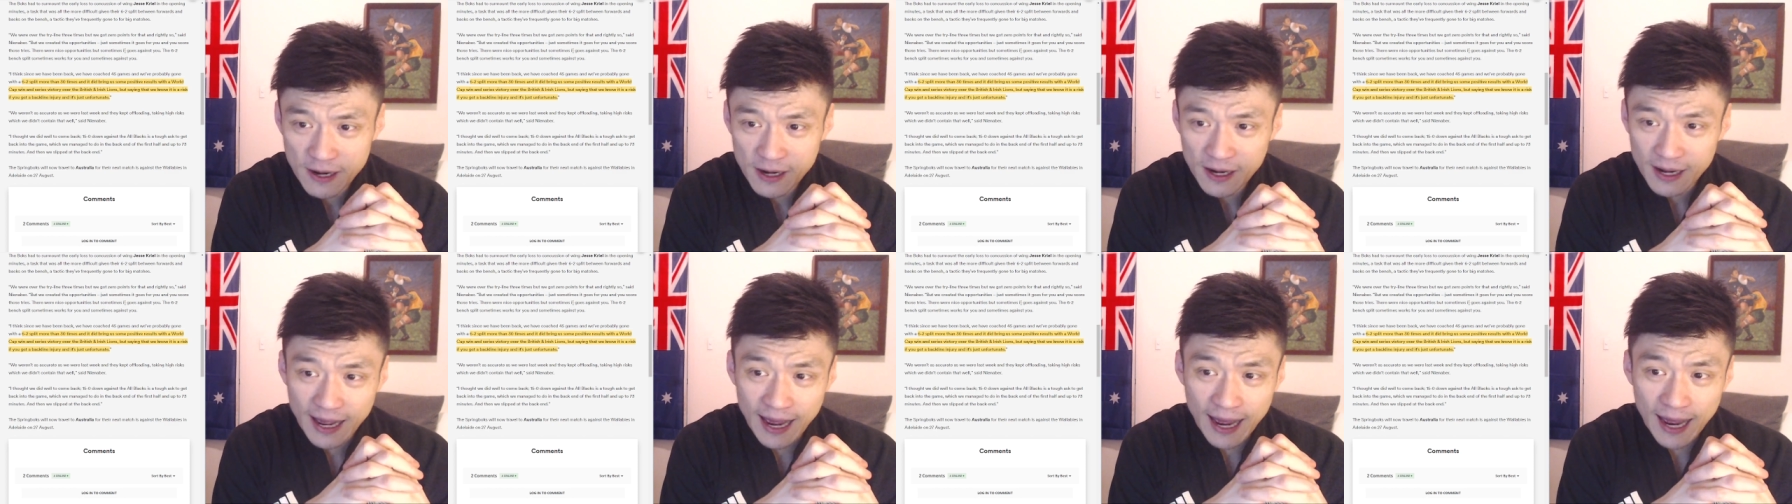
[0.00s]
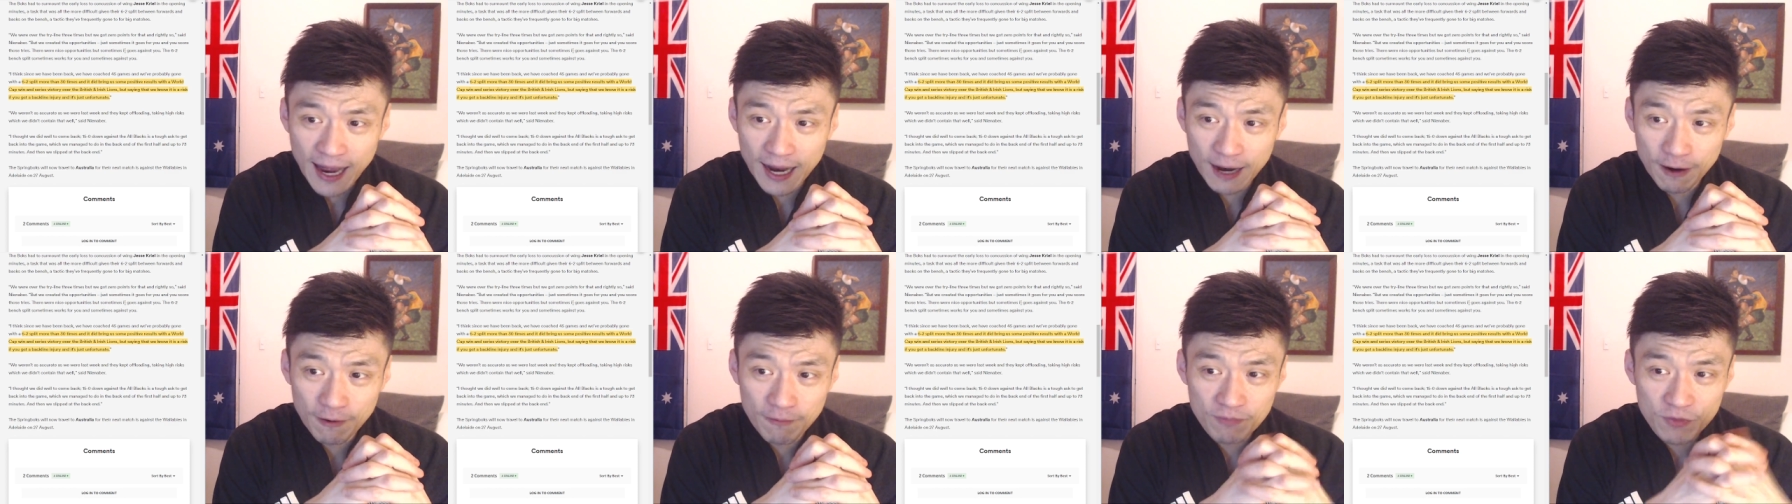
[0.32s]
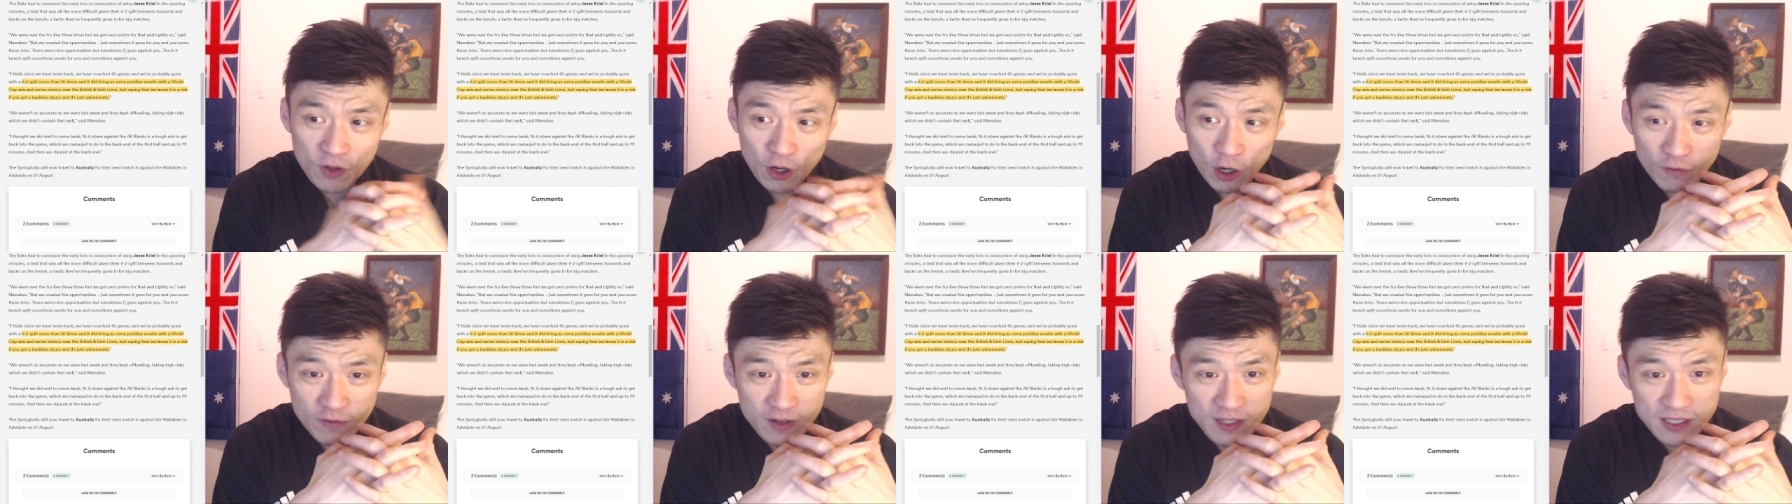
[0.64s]

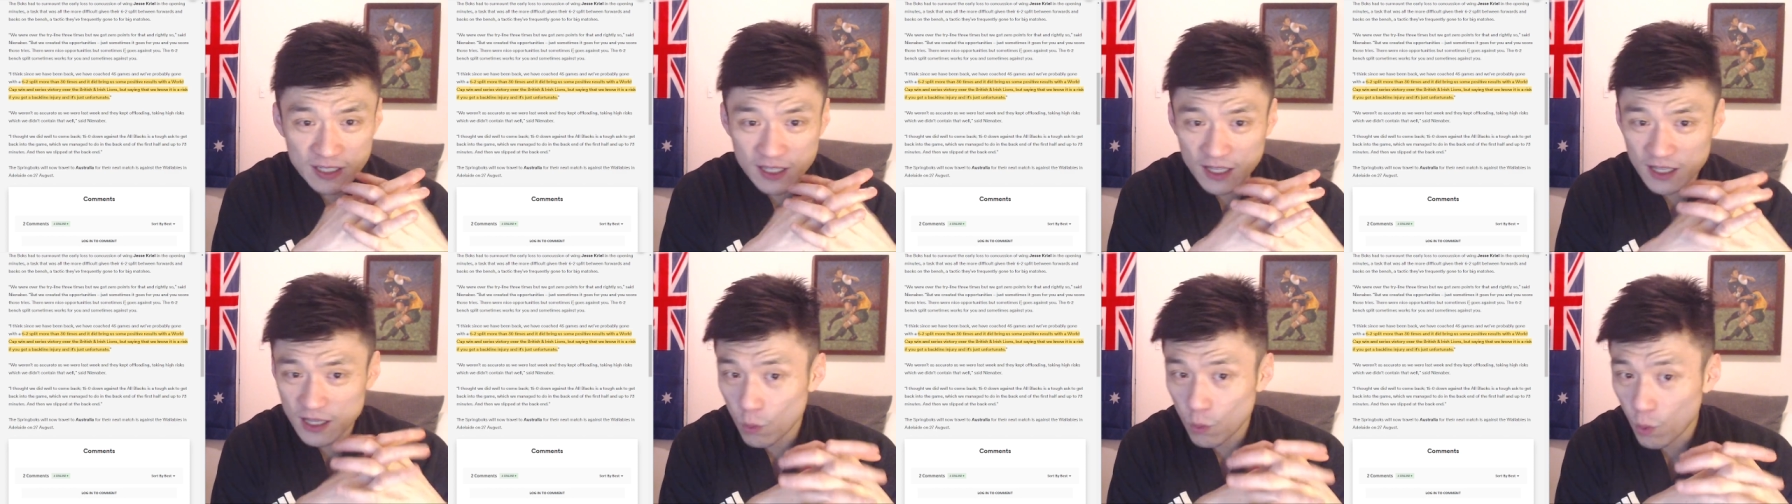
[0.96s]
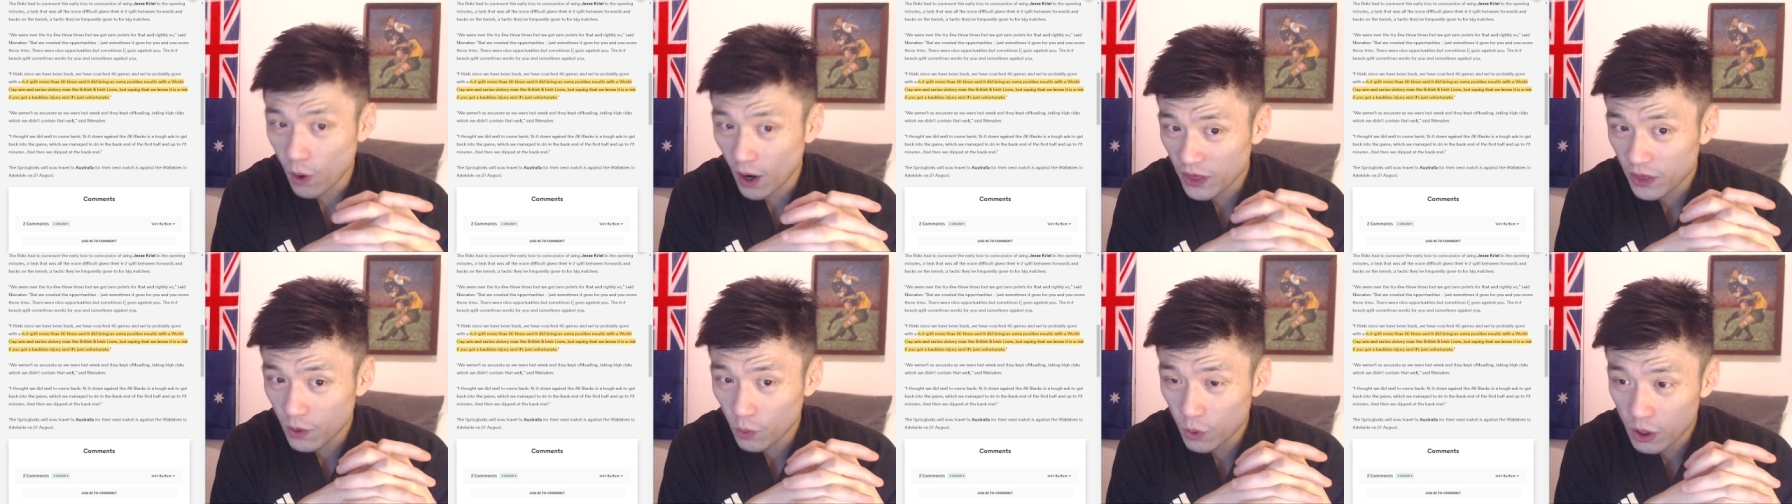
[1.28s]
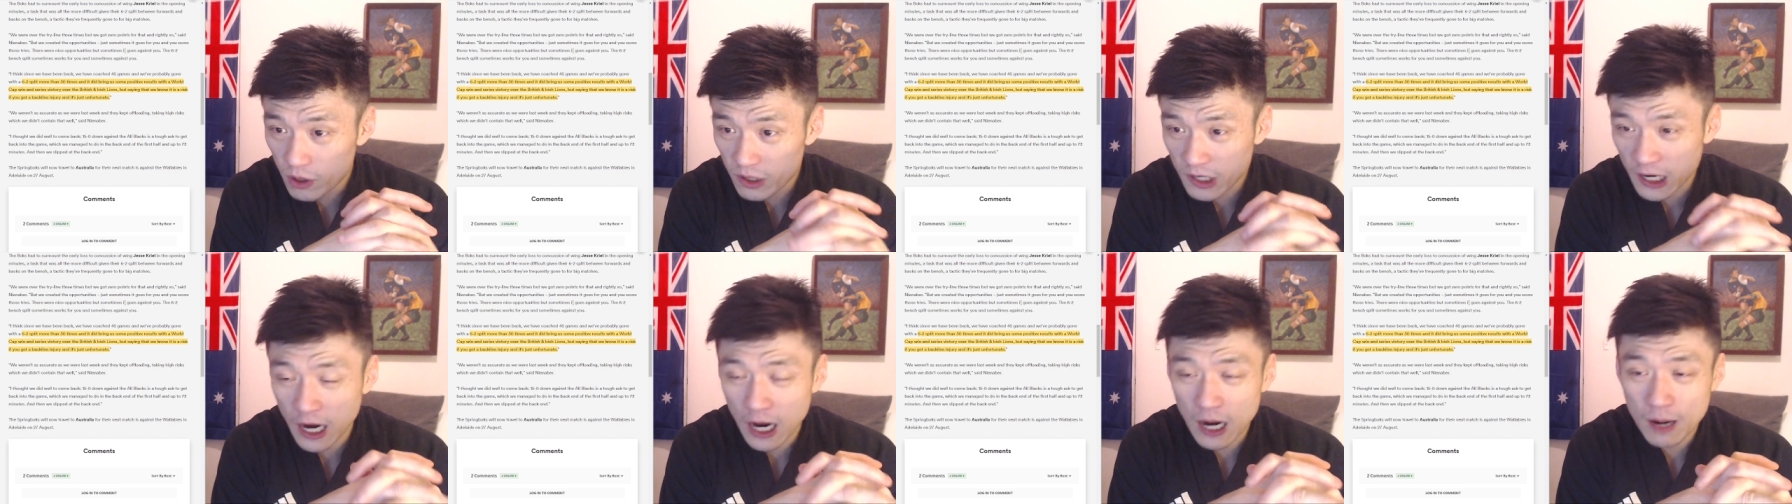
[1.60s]
Obviously they won the
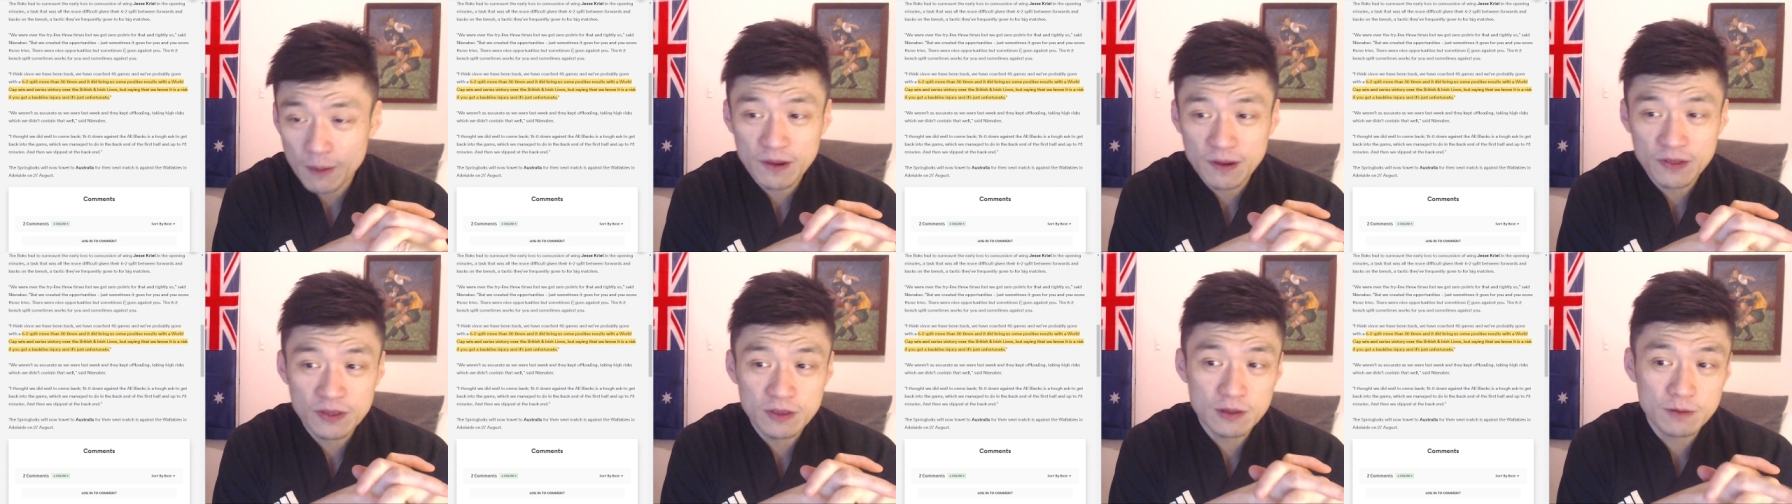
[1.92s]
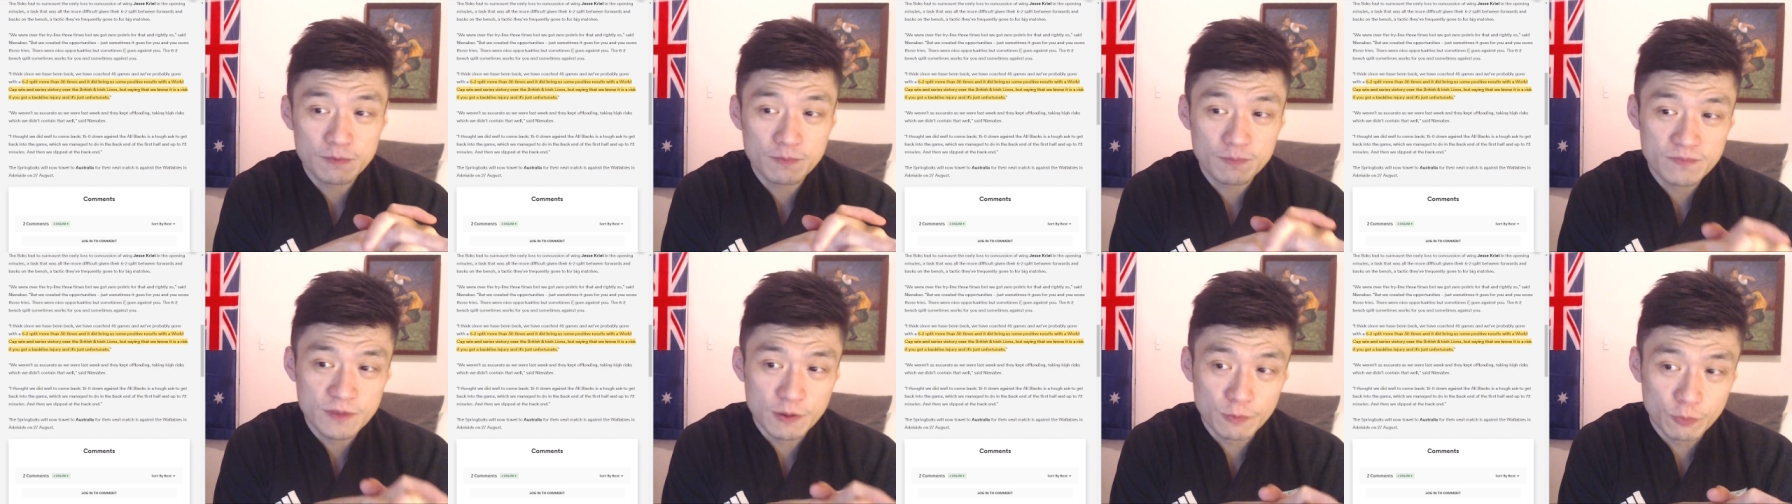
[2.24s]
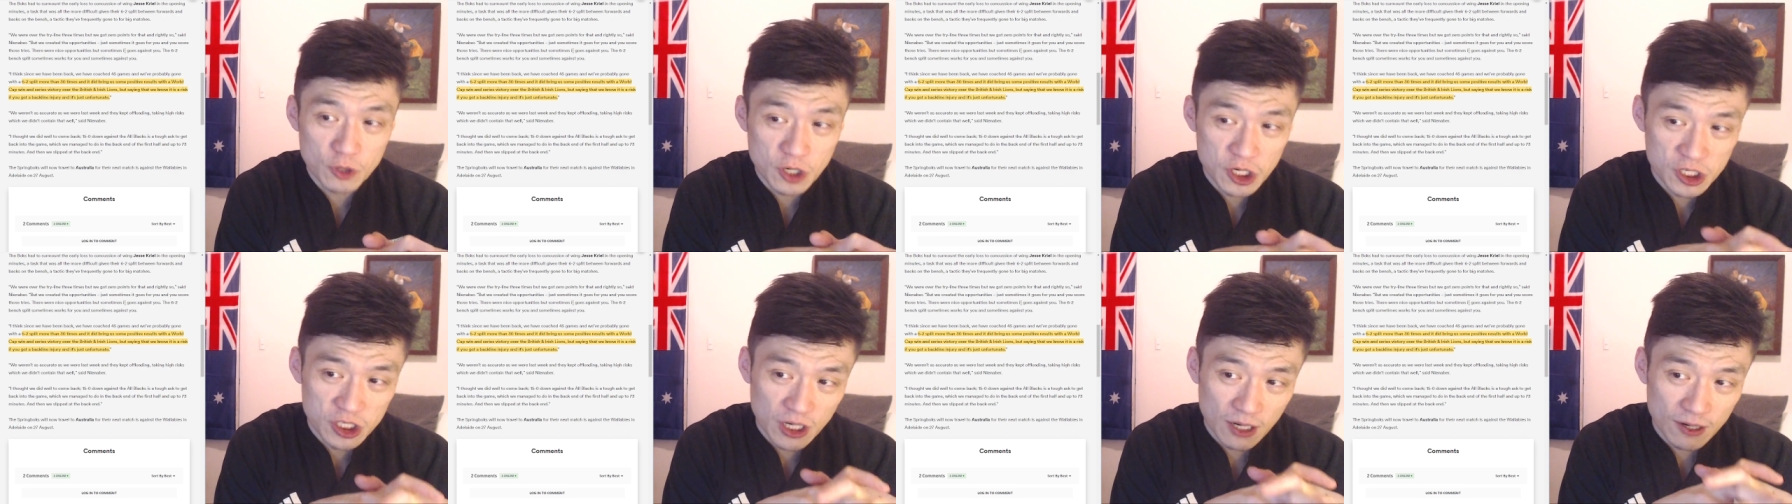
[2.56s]
World Cup and the
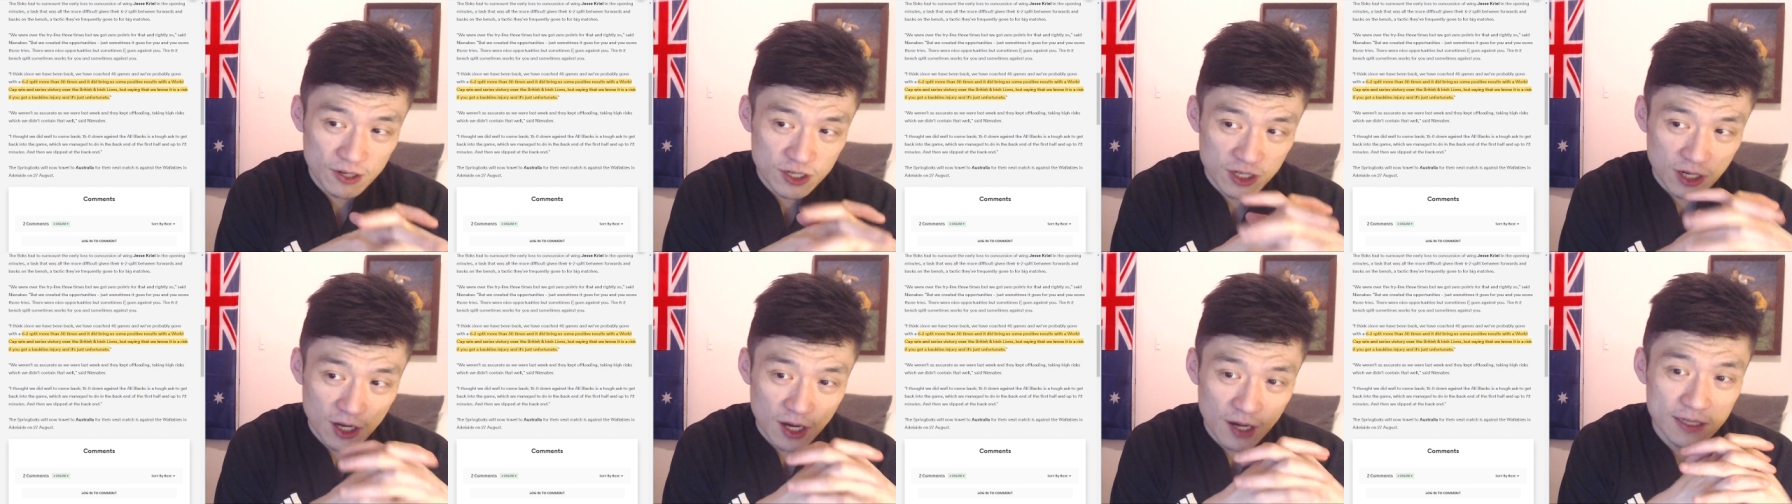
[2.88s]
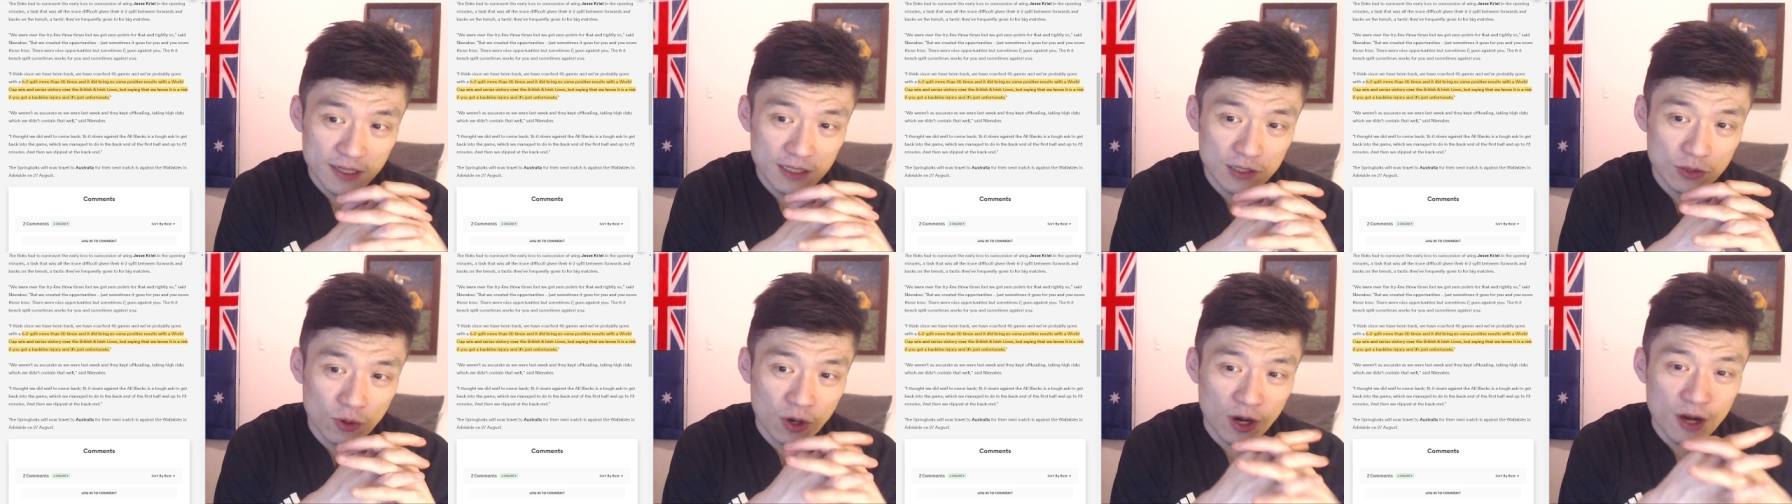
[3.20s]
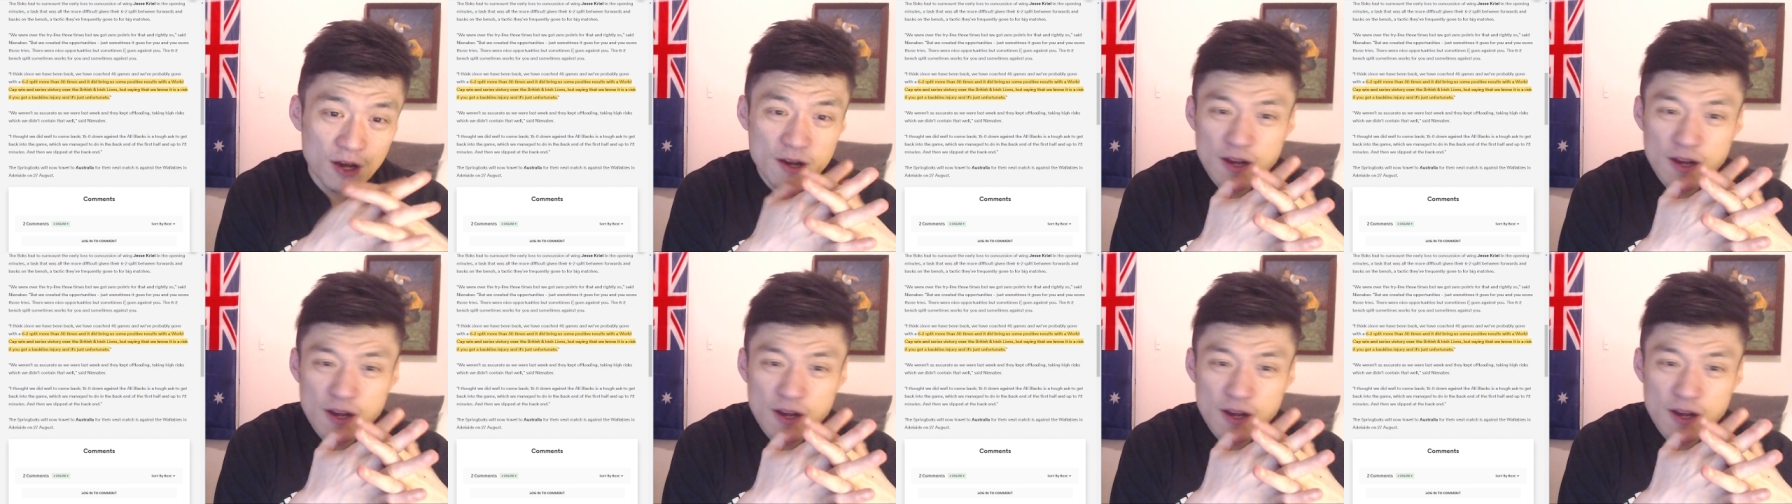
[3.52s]
British Irish Lions tour,